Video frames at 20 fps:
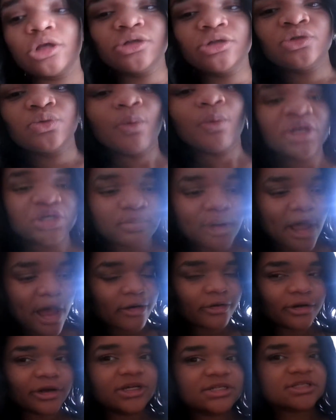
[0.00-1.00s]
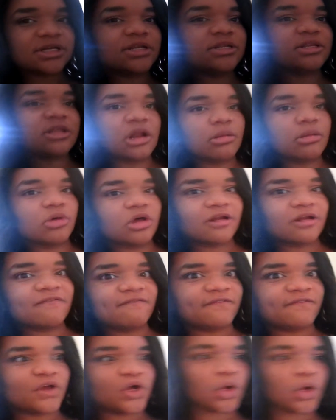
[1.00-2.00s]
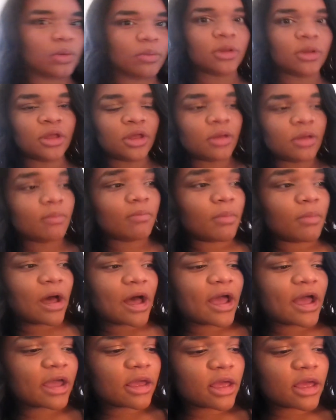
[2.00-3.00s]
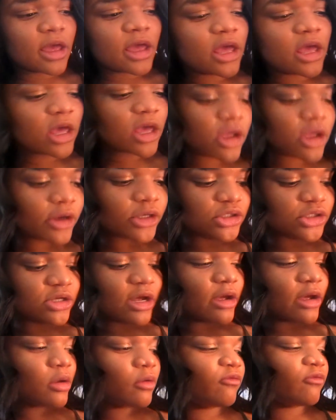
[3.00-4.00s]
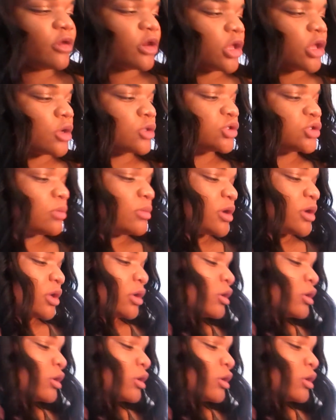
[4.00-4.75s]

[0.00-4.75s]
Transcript: switch batteries, and then I'm going to film my hairstyle video. So I'm going